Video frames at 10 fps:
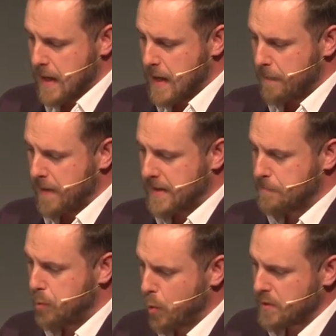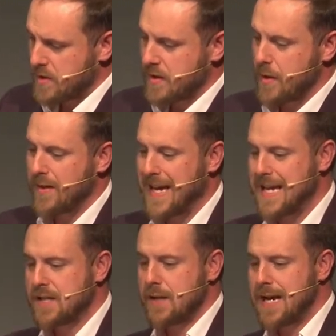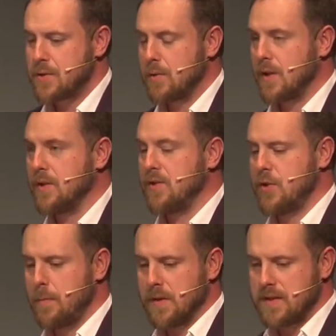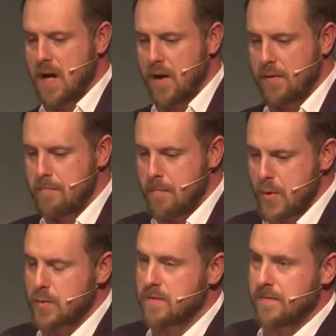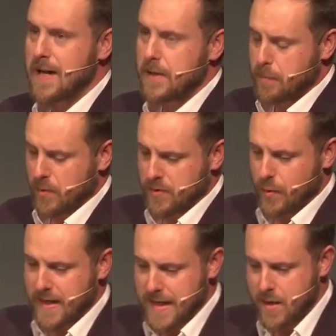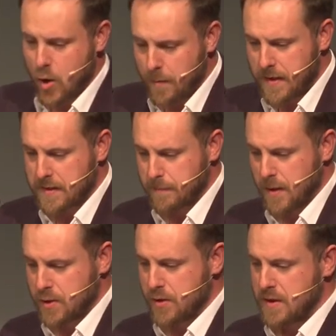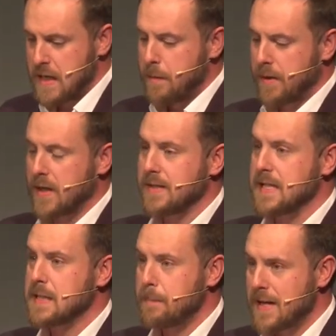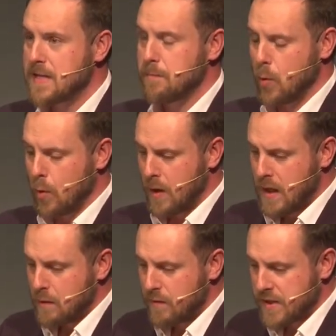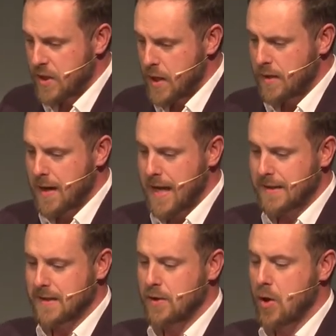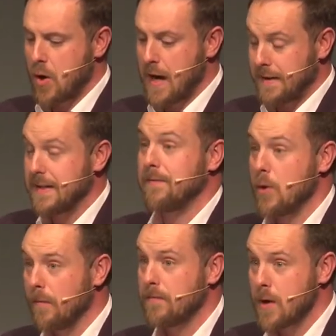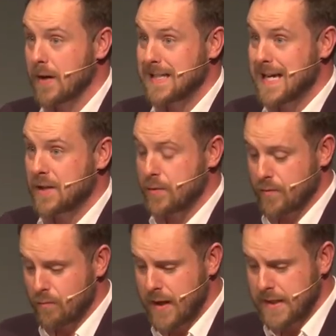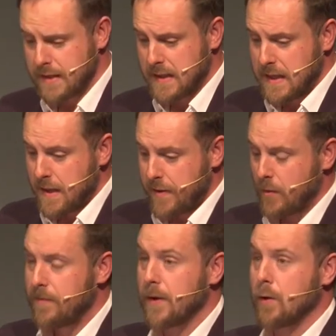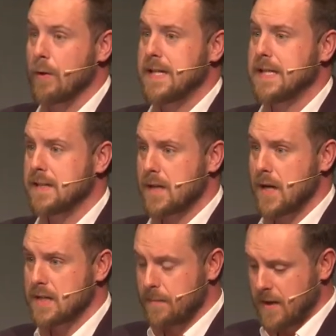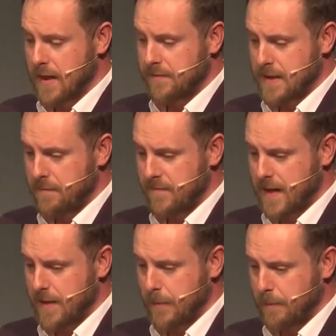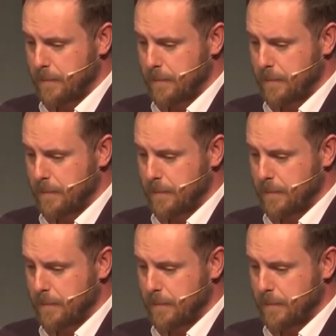it's important to note that international consumers are the most valuable to an e-commerce merchant because they spend more, return less, and if the offer architecture is right, they offer the greatest customer lifetime value.